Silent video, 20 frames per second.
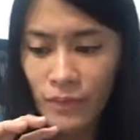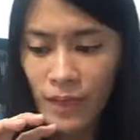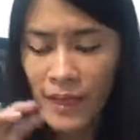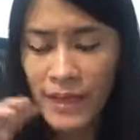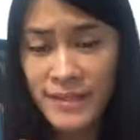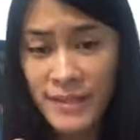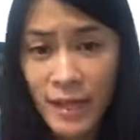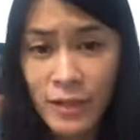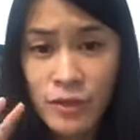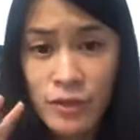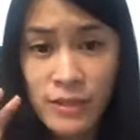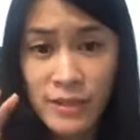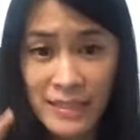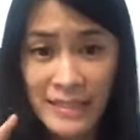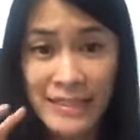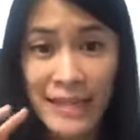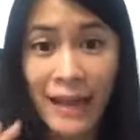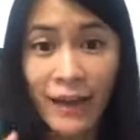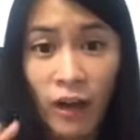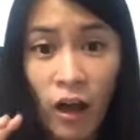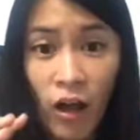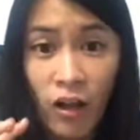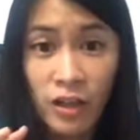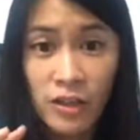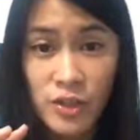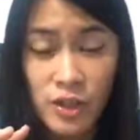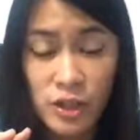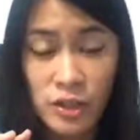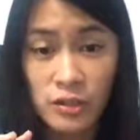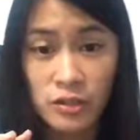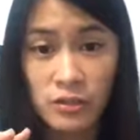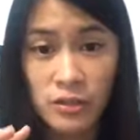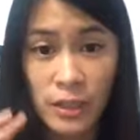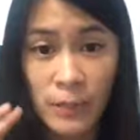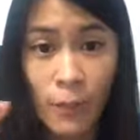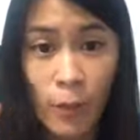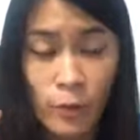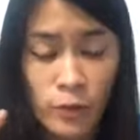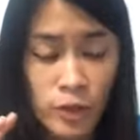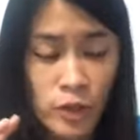it's actually the psychological
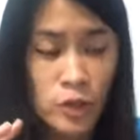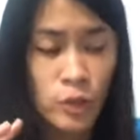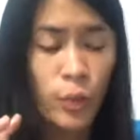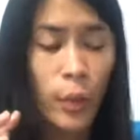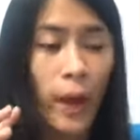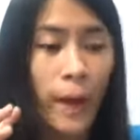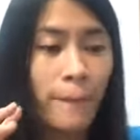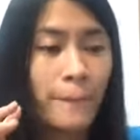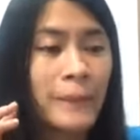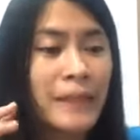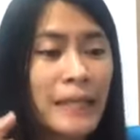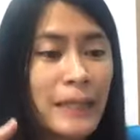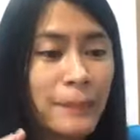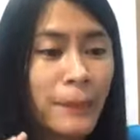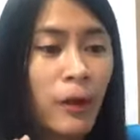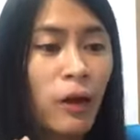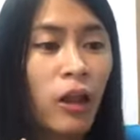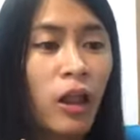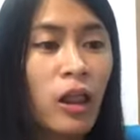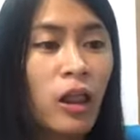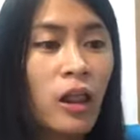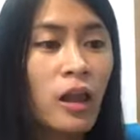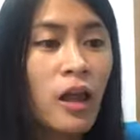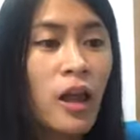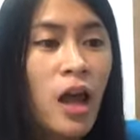emotions where people